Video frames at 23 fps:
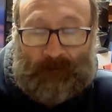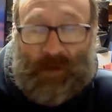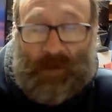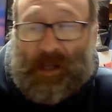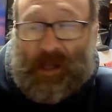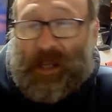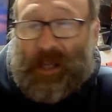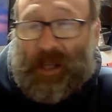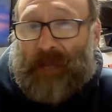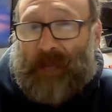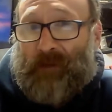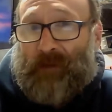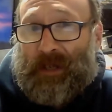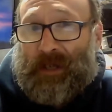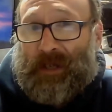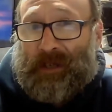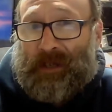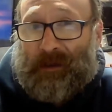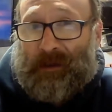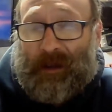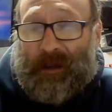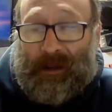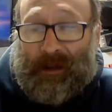Now, even
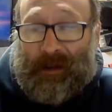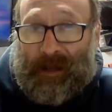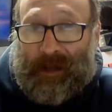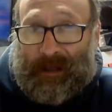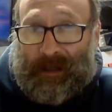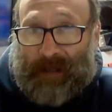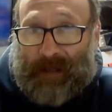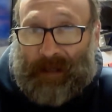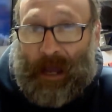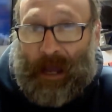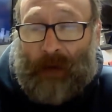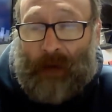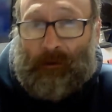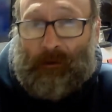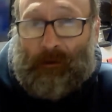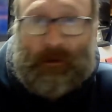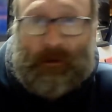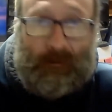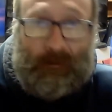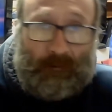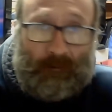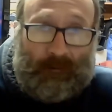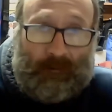in our
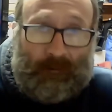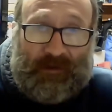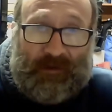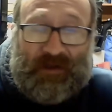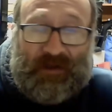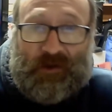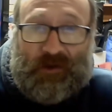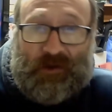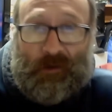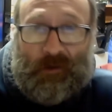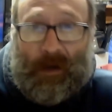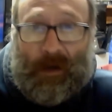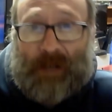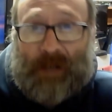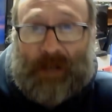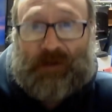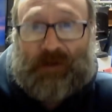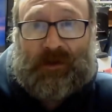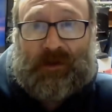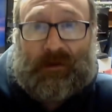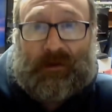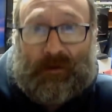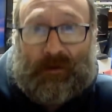current
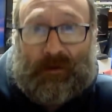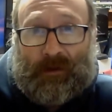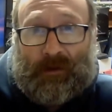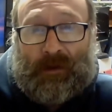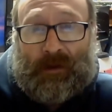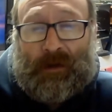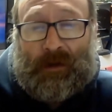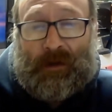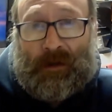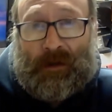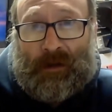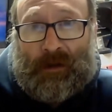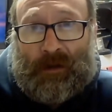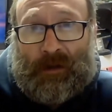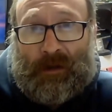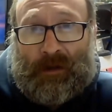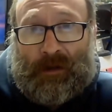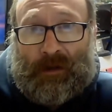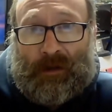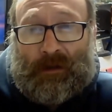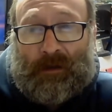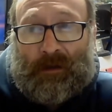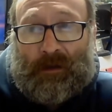situation,
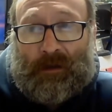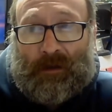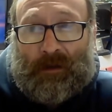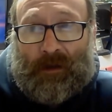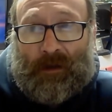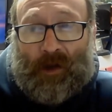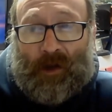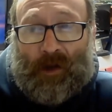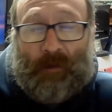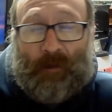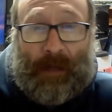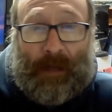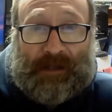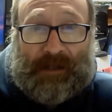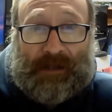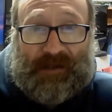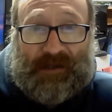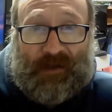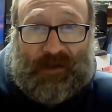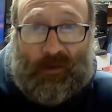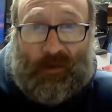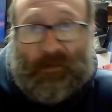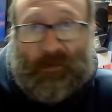Old Mate
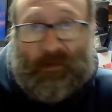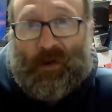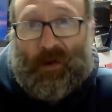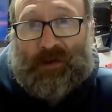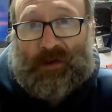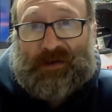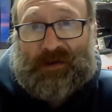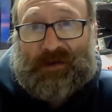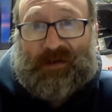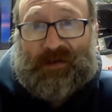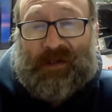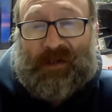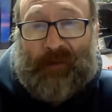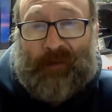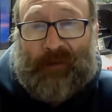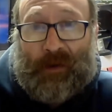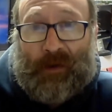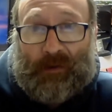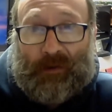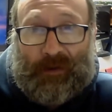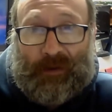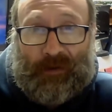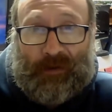still finds it
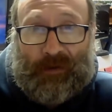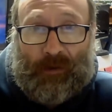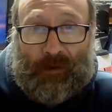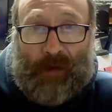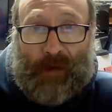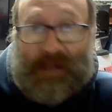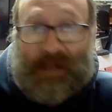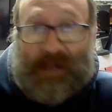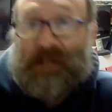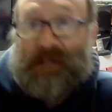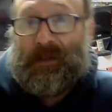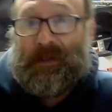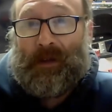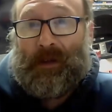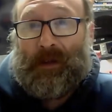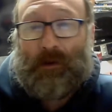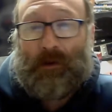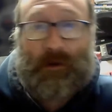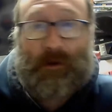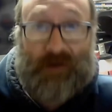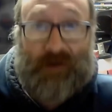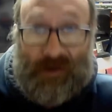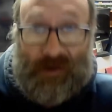difficult to do anything
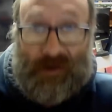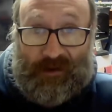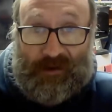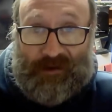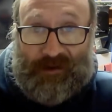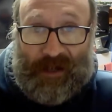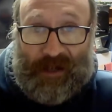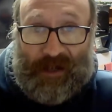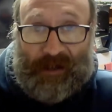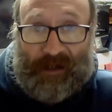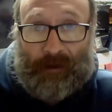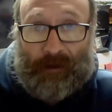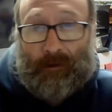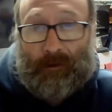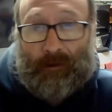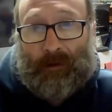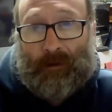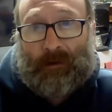on a Tuesday.